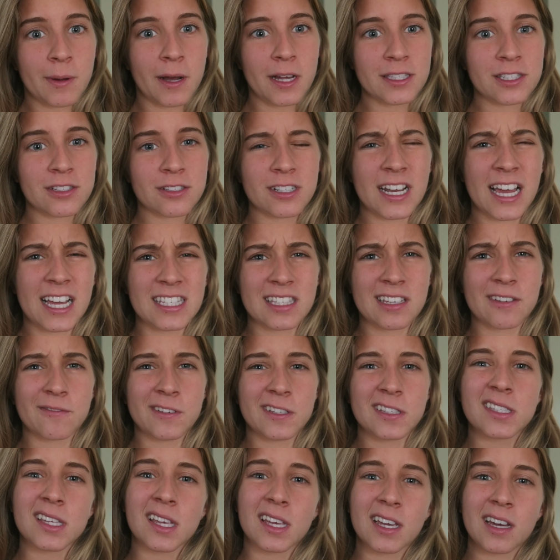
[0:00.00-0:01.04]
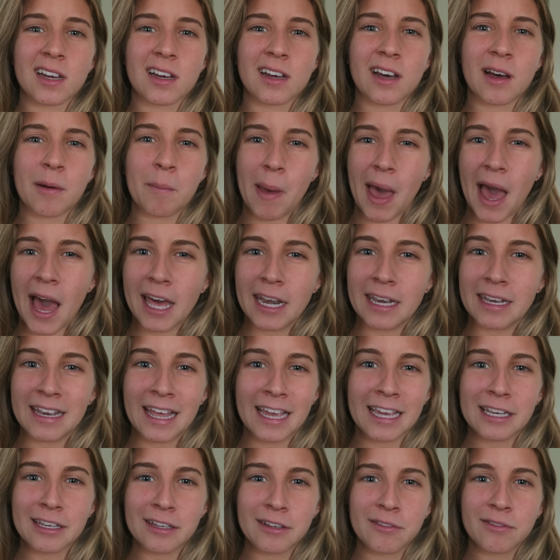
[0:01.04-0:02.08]
sponsored, as if it's like a bad,
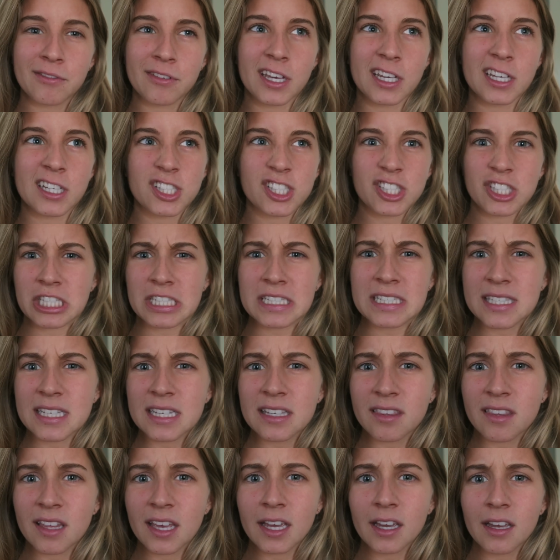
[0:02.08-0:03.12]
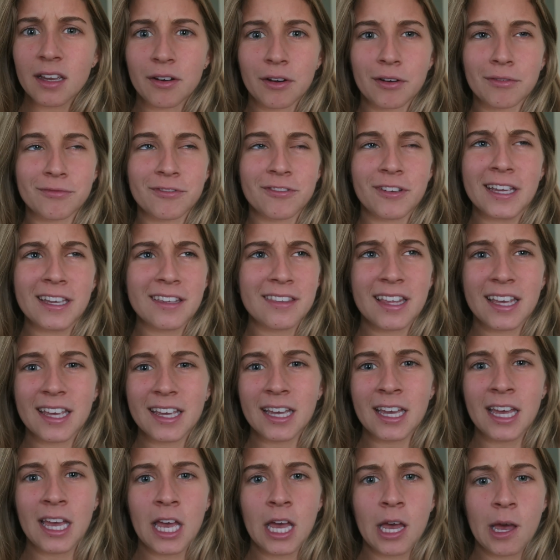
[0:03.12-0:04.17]
negative, like cheesy thing or fake
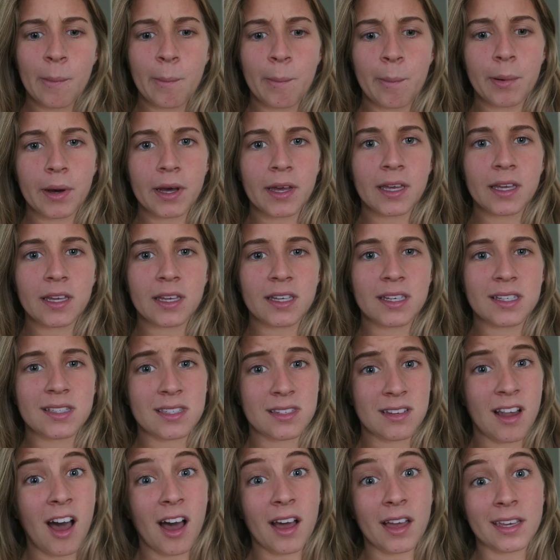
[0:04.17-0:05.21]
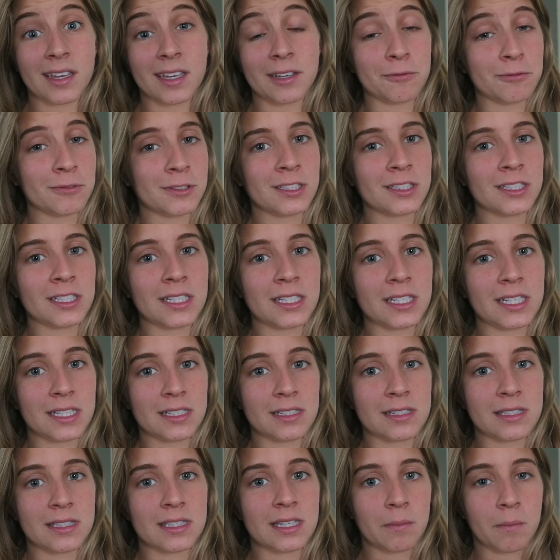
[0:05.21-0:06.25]
thing, but it's not. It really
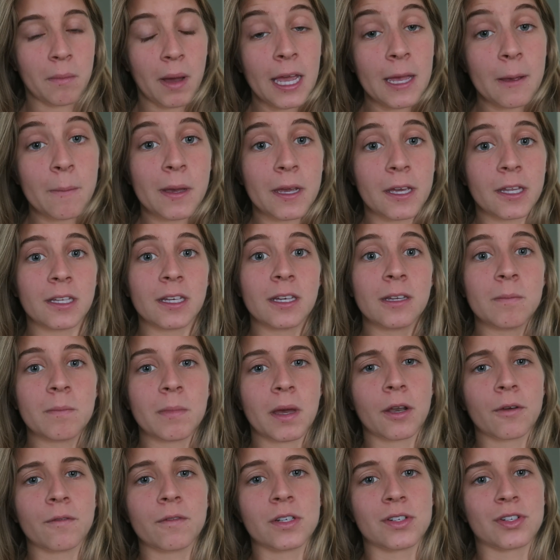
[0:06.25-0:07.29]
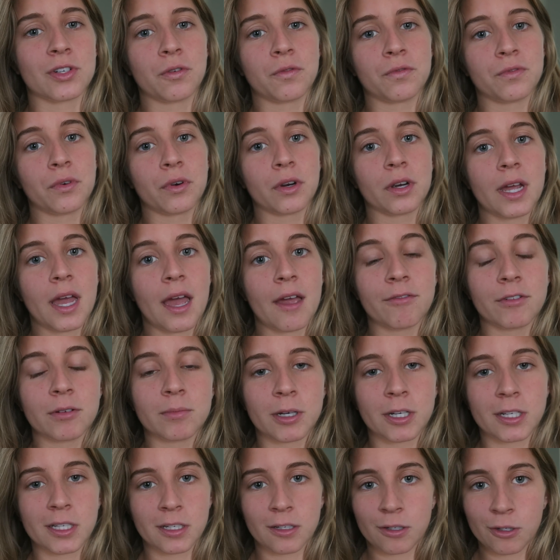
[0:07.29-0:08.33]
is, in my opinion, beneficial for
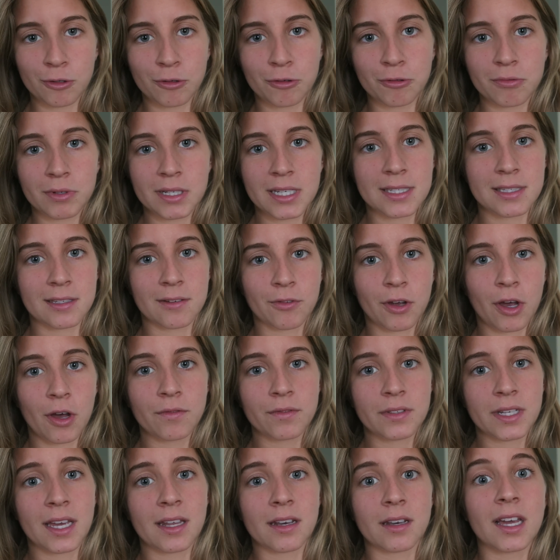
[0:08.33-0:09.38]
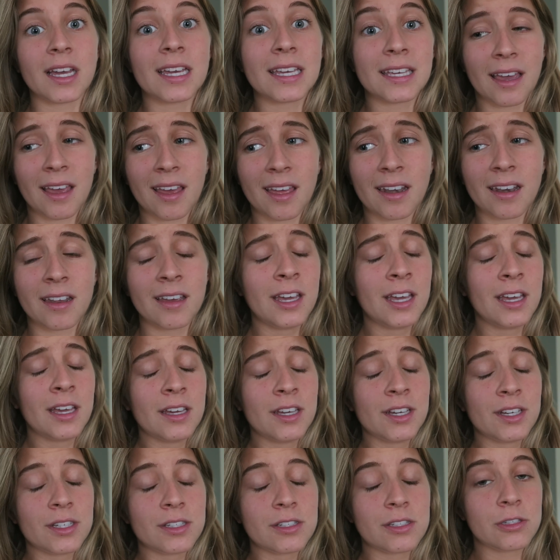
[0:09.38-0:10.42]
everybody who is involved. And again,
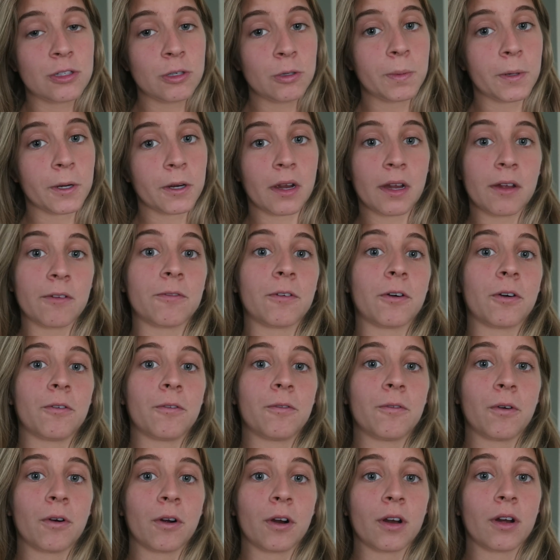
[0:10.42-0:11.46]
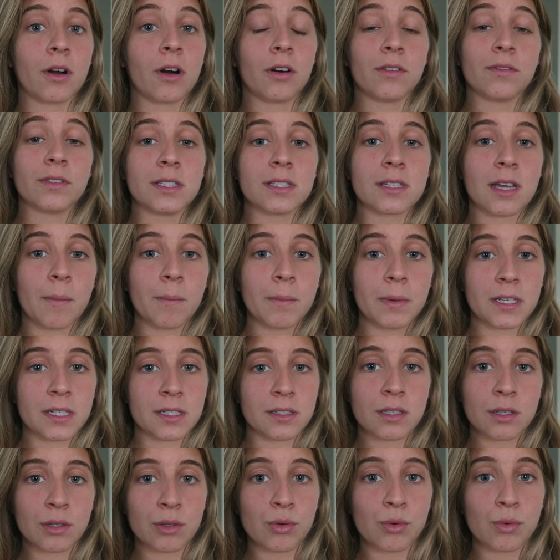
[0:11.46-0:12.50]
super grateful for all these
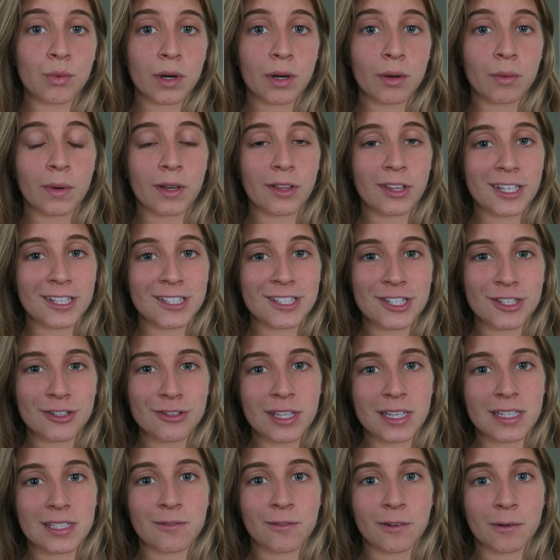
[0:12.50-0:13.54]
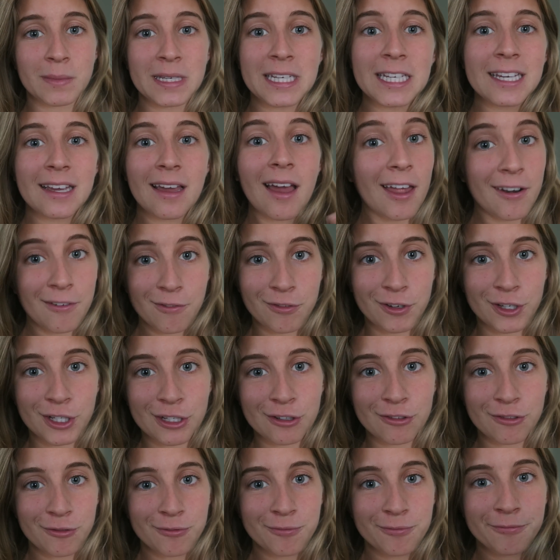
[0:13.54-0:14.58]
companies who were willing to do this for me and for
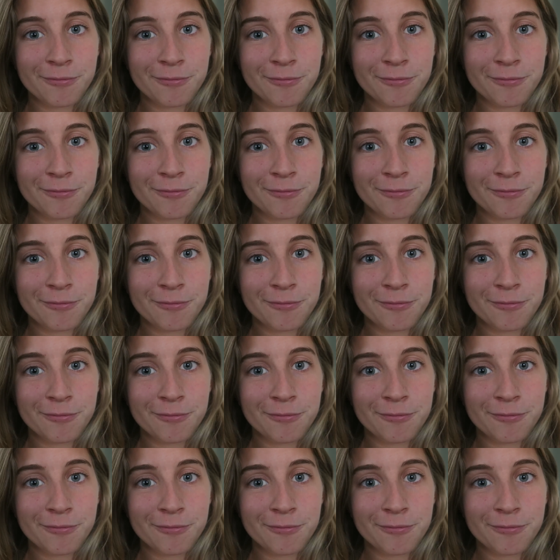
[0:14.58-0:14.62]
you.